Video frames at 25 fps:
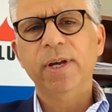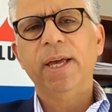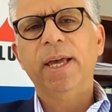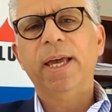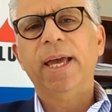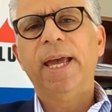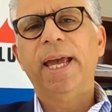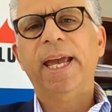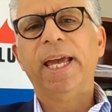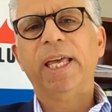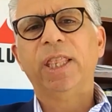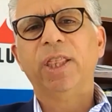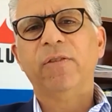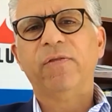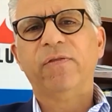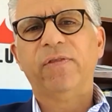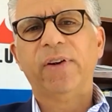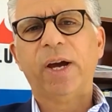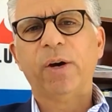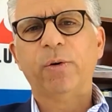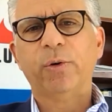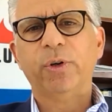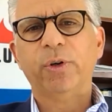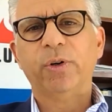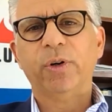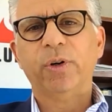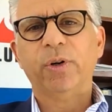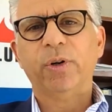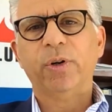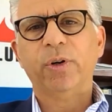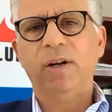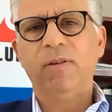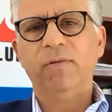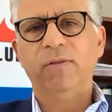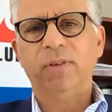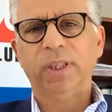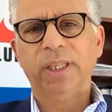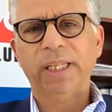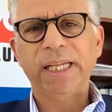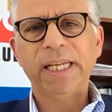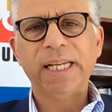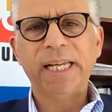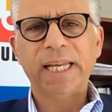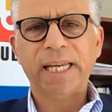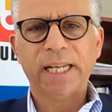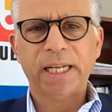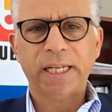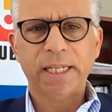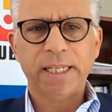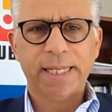and the founder of
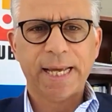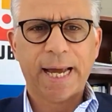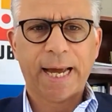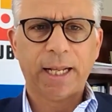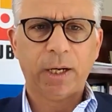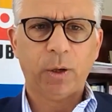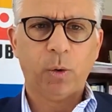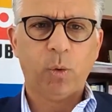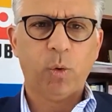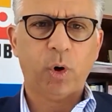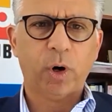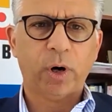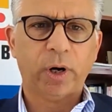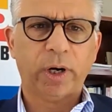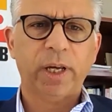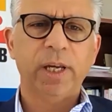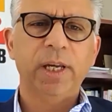leanin.org.